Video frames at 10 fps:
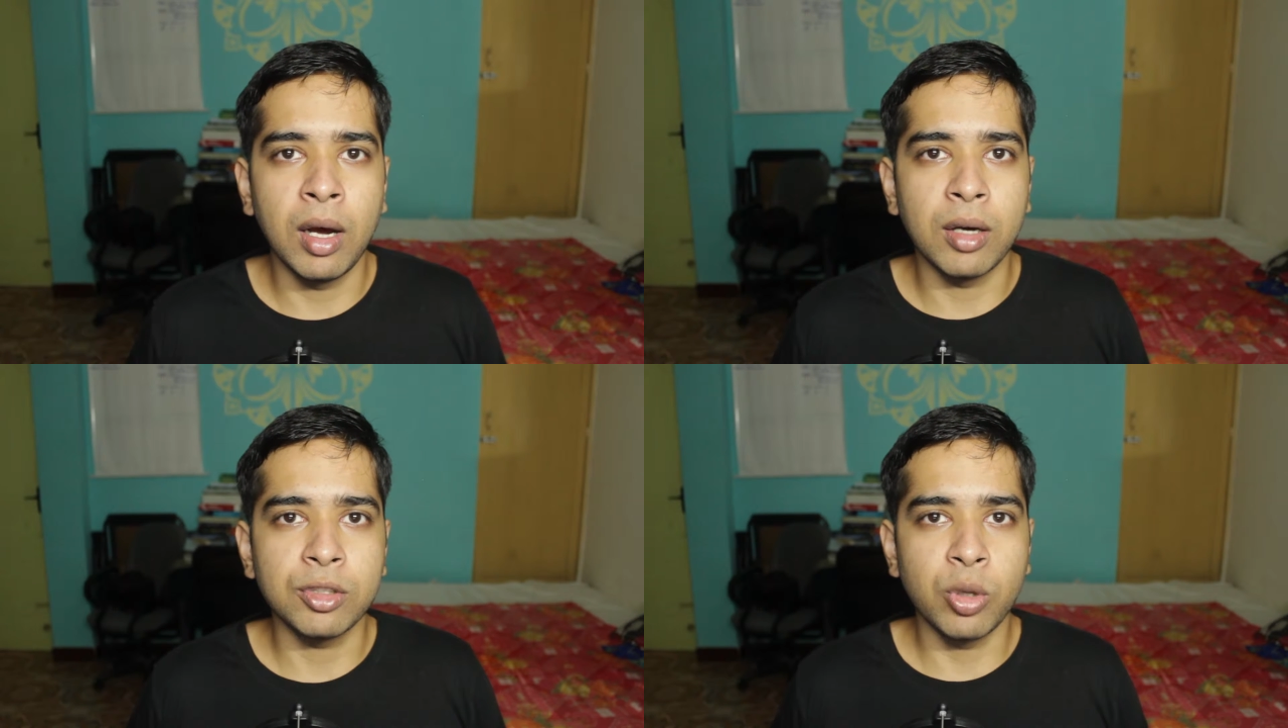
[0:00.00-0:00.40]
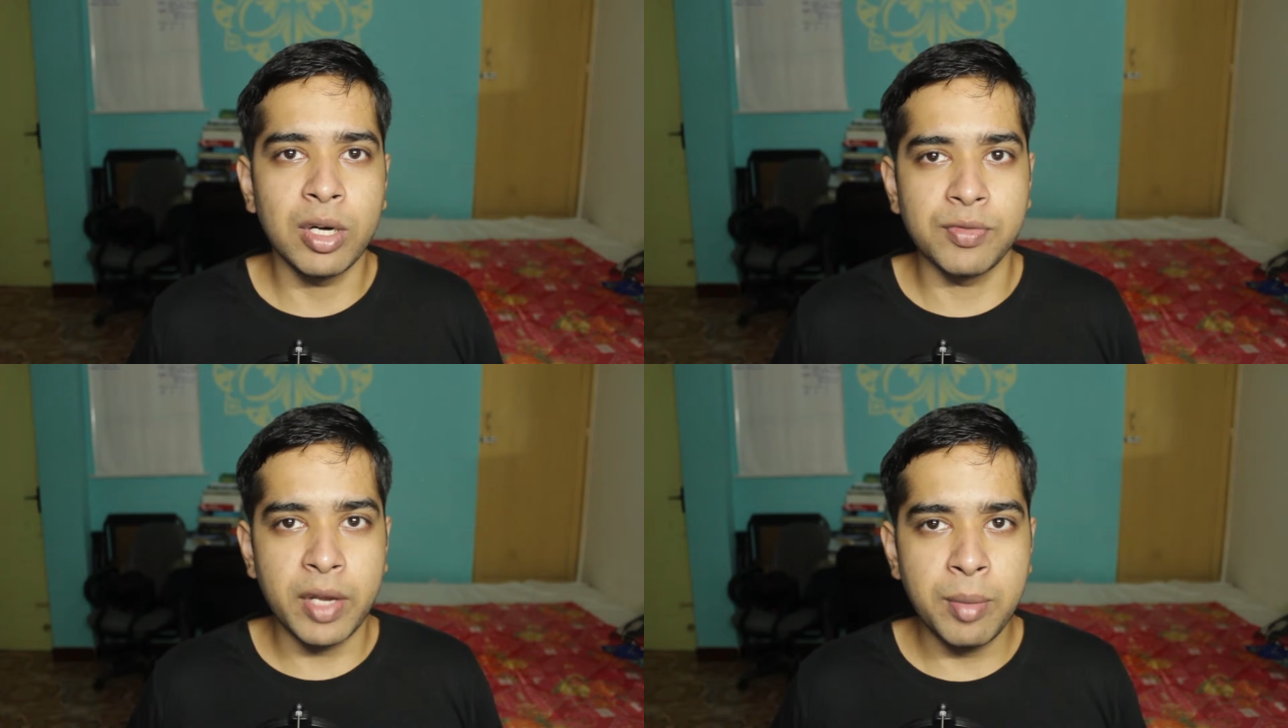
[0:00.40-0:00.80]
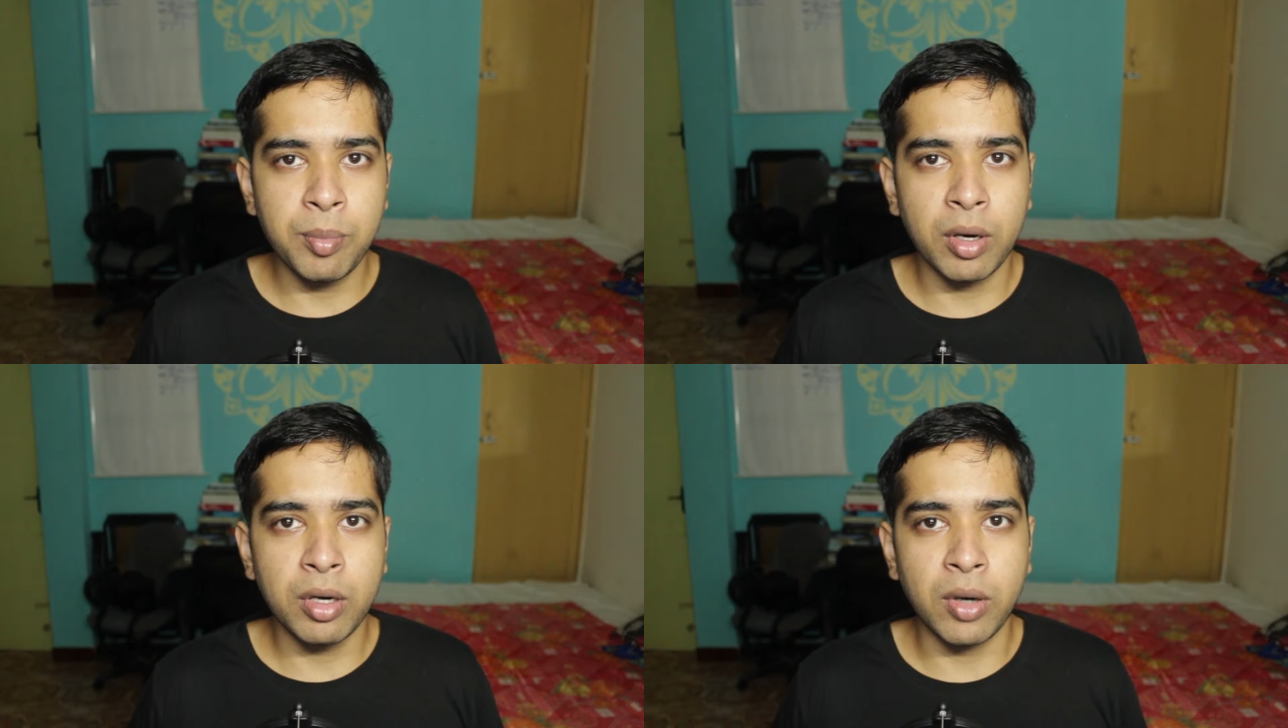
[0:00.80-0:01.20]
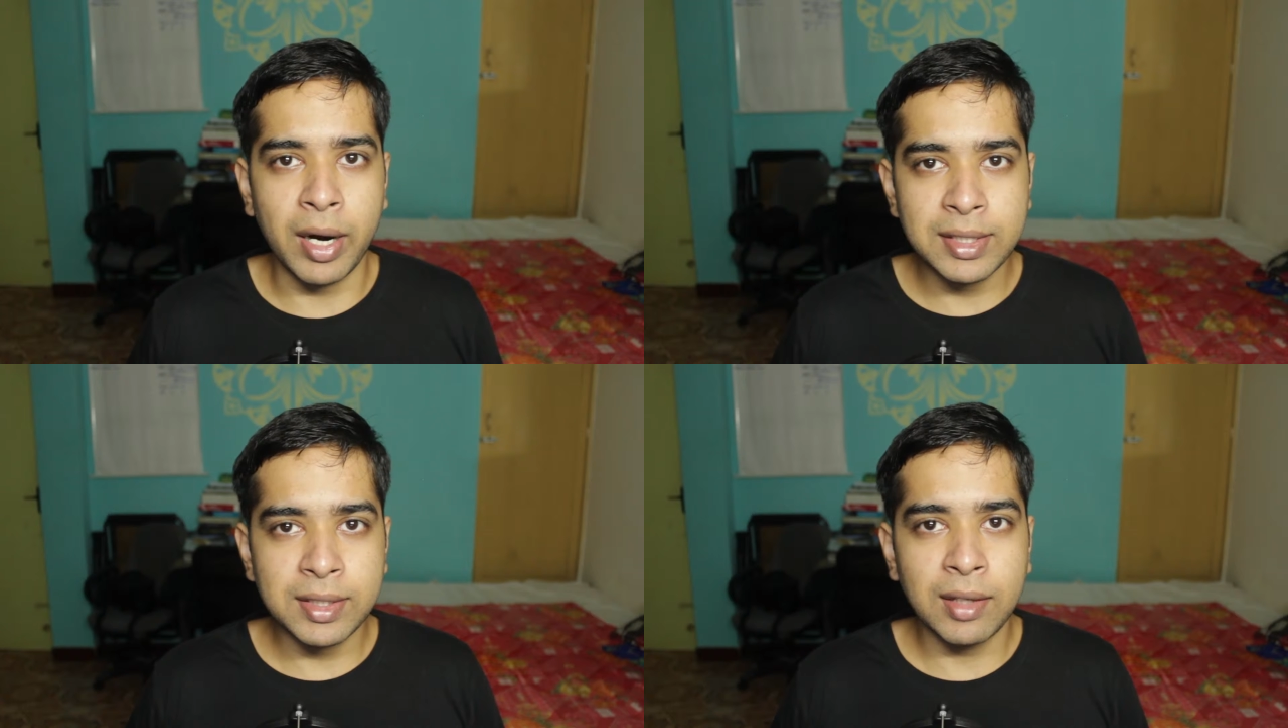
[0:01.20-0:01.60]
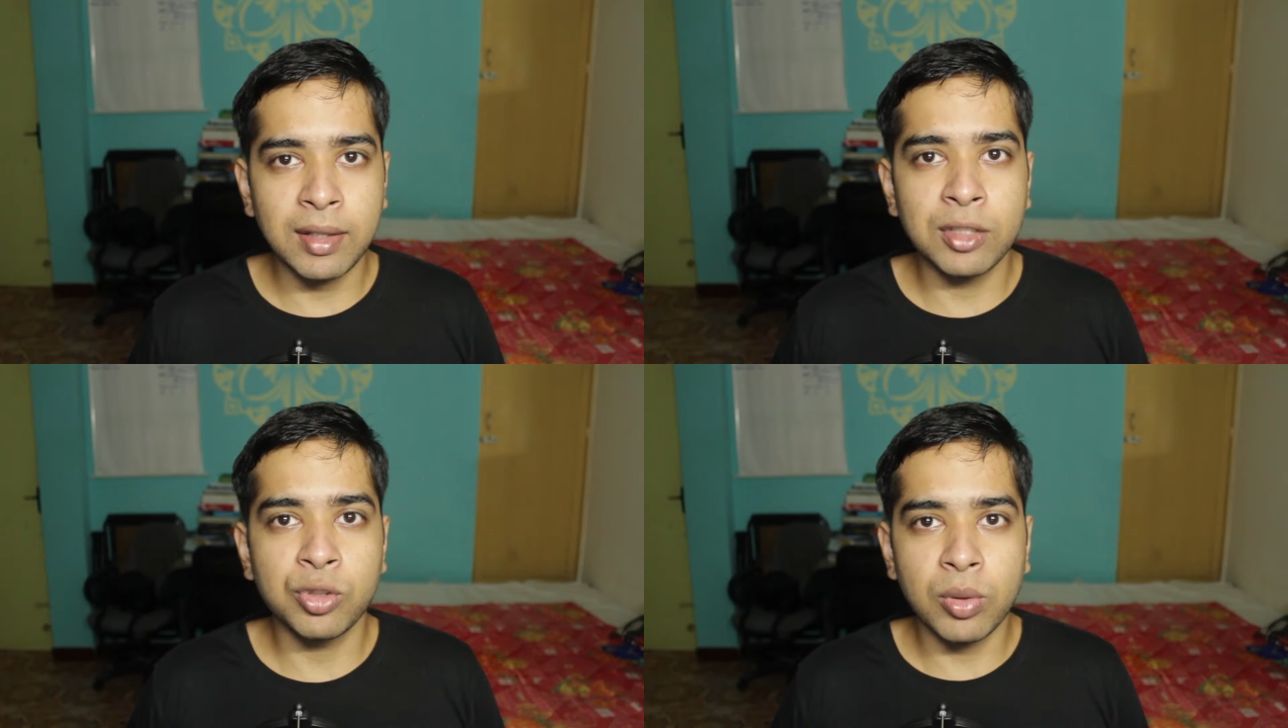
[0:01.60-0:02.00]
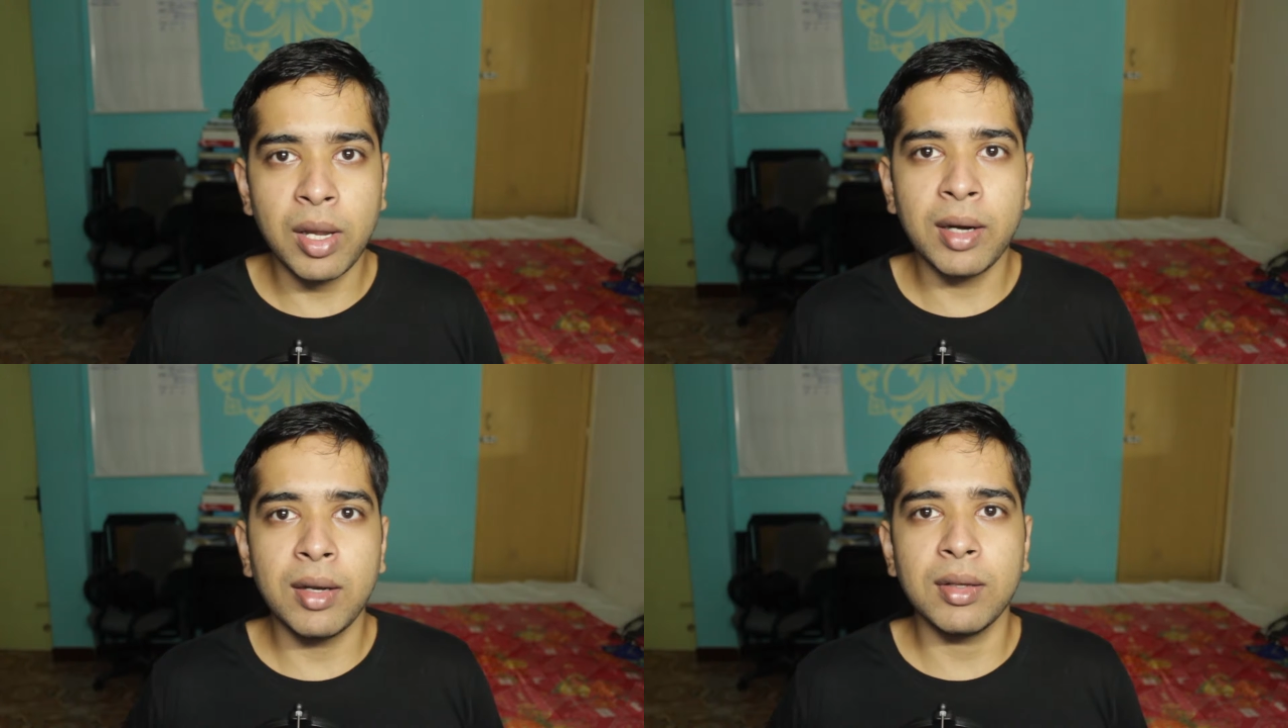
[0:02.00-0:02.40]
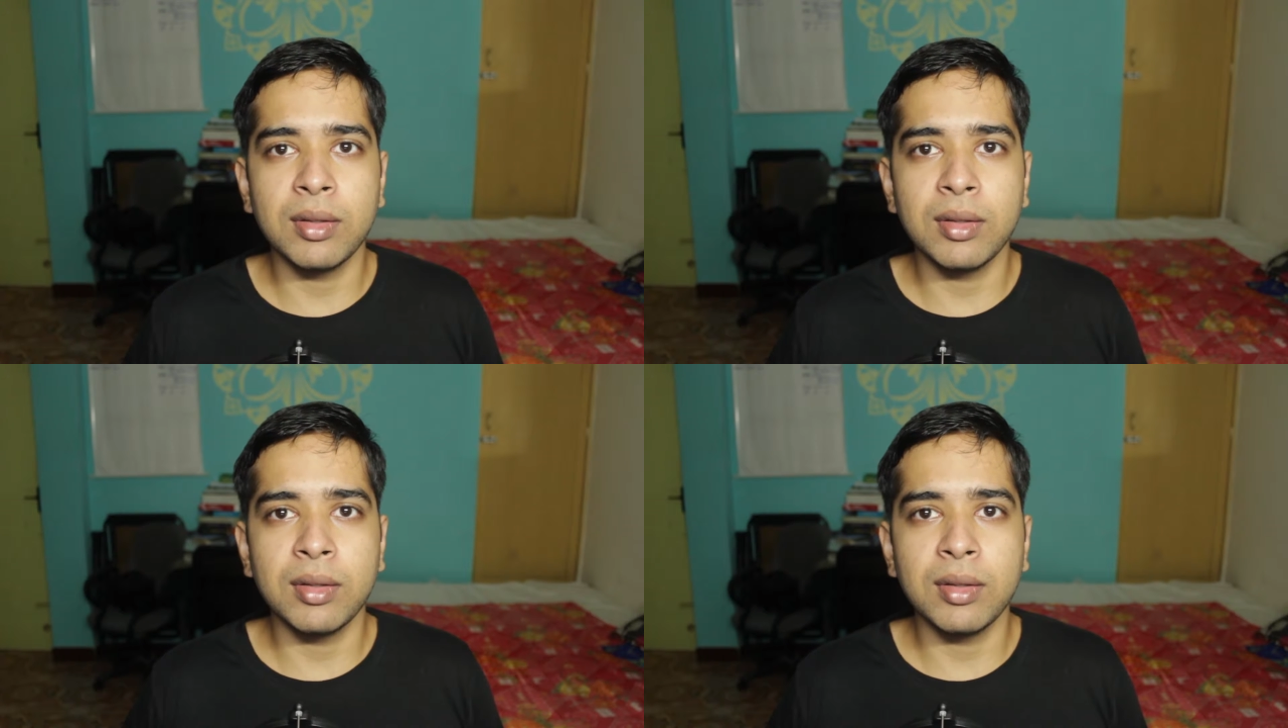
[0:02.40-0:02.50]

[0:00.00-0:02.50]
So it is very important to understand that, so that